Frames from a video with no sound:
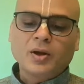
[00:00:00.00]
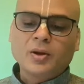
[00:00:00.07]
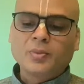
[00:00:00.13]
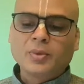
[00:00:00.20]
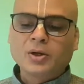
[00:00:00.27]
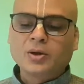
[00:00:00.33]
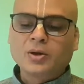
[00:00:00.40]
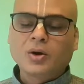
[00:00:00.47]

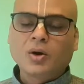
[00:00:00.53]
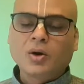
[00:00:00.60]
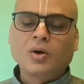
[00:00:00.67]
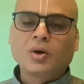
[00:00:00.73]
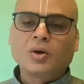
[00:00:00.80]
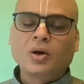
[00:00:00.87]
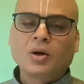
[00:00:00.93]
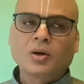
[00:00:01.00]
But
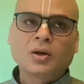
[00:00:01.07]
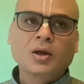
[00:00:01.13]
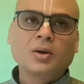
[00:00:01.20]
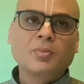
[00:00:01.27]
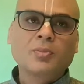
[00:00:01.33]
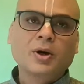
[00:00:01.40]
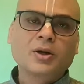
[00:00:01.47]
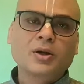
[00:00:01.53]

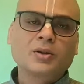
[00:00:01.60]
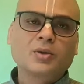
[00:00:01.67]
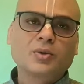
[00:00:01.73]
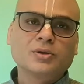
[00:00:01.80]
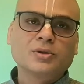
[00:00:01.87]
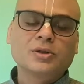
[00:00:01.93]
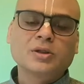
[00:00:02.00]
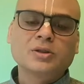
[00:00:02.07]
King Bharat
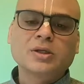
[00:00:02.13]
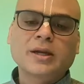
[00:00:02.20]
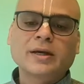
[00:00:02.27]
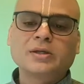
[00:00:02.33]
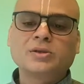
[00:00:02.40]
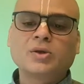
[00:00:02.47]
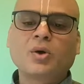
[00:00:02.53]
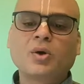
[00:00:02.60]
was such an
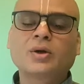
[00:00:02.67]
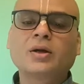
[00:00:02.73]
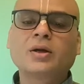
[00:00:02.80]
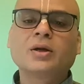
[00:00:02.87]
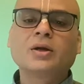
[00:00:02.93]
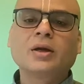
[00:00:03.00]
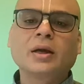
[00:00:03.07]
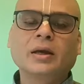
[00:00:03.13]

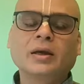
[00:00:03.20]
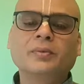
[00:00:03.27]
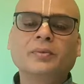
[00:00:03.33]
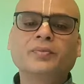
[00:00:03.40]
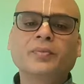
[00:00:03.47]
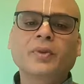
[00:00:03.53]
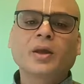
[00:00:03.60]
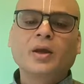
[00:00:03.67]
exalted king,
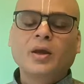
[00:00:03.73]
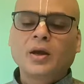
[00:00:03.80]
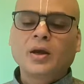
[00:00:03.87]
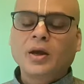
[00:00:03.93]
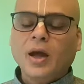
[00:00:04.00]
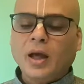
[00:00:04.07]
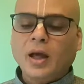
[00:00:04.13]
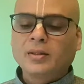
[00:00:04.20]

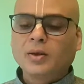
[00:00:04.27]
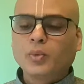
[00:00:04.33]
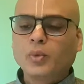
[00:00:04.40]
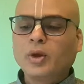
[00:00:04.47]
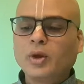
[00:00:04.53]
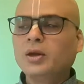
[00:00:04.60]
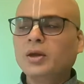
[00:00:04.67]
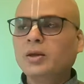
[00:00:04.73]
and the
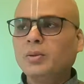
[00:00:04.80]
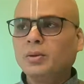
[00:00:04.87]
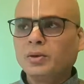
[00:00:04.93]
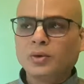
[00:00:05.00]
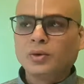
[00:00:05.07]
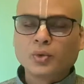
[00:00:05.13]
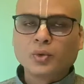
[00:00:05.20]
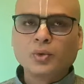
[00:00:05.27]
way he
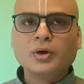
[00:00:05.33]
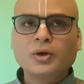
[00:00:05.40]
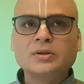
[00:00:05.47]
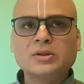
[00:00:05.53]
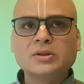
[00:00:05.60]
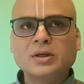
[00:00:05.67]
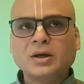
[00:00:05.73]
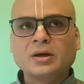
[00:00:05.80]
ruled
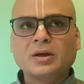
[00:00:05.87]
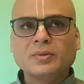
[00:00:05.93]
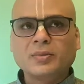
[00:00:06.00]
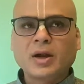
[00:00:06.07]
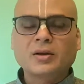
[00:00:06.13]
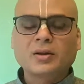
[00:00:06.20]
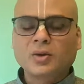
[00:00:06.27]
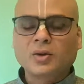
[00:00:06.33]
his kingdom,
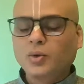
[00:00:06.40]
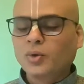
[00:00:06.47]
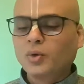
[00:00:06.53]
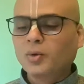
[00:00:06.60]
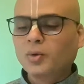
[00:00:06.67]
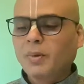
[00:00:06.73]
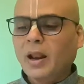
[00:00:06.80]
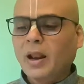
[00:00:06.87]
that the whole
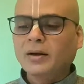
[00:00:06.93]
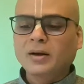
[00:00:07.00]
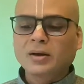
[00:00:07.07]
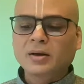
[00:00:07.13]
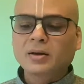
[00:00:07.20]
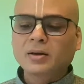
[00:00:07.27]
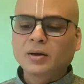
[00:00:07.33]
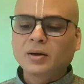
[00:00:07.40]
planet
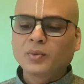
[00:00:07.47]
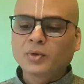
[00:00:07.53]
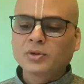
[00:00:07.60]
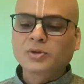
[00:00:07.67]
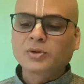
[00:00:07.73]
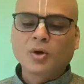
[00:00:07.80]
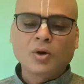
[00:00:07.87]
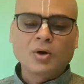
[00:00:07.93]

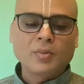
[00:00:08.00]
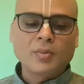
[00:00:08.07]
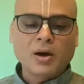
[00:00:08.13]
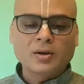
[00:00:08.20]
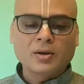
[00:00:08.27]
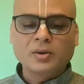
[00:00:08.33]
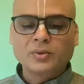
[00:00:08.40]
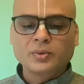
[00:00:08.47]
was called
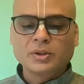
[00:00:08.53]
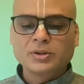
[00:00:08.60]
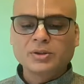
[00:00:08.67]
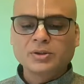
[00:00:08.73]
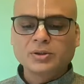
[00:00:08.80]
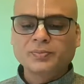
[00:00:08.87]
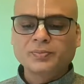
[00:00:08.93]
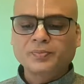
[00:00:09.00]
Bharatvarsha.